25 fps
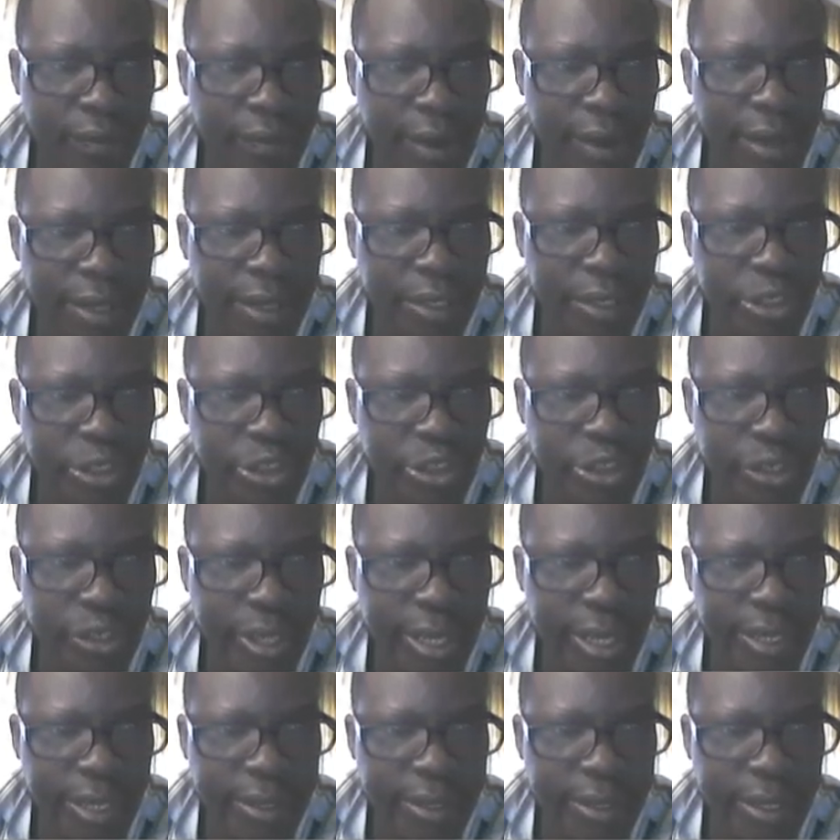Find
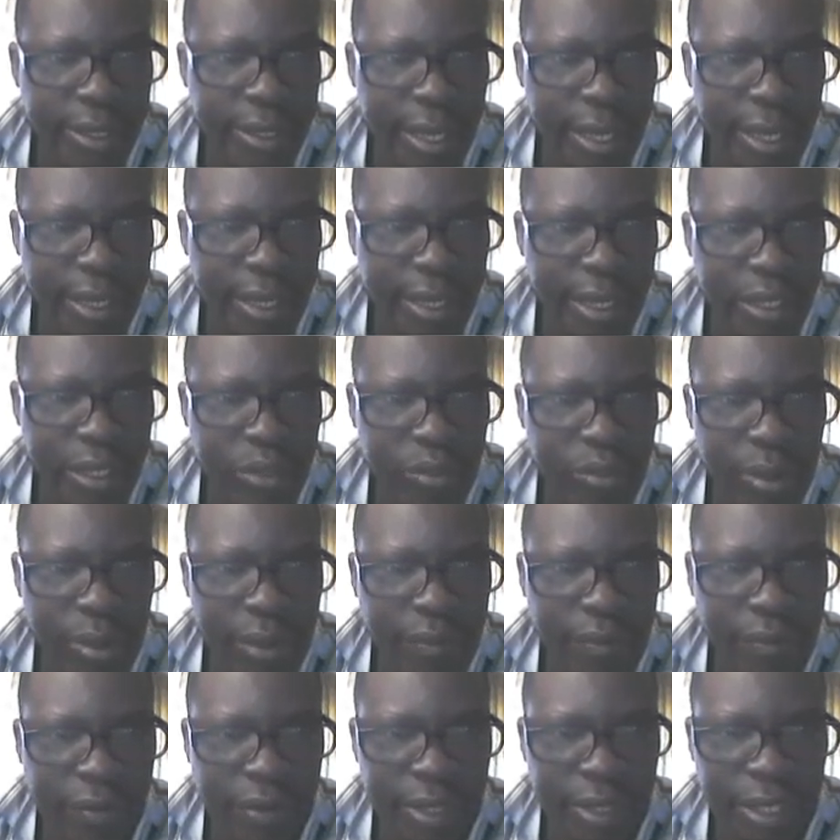gx and
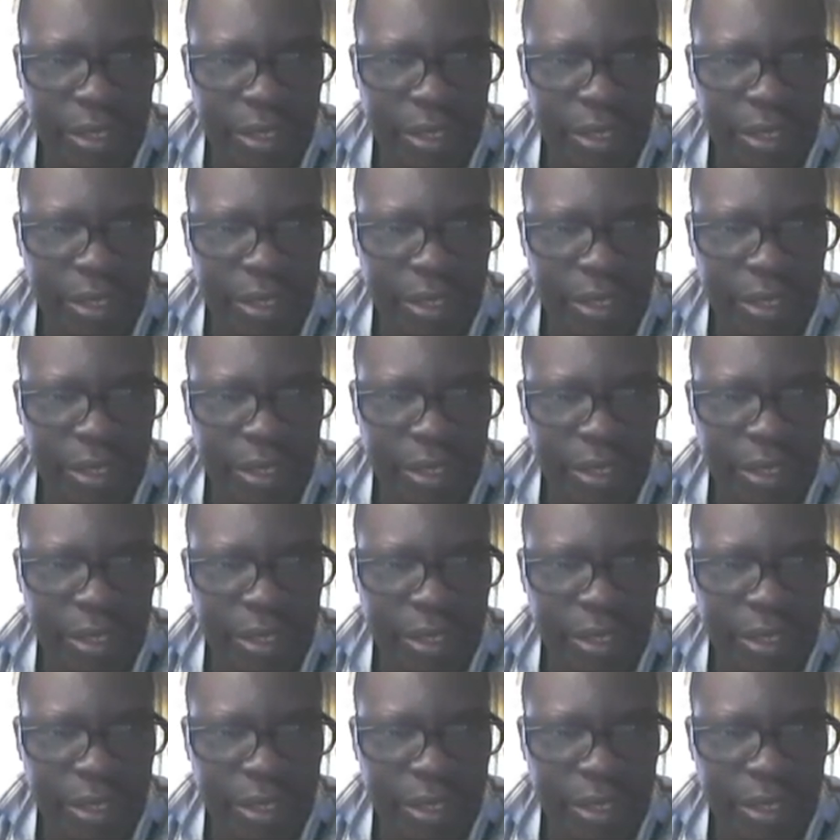hy for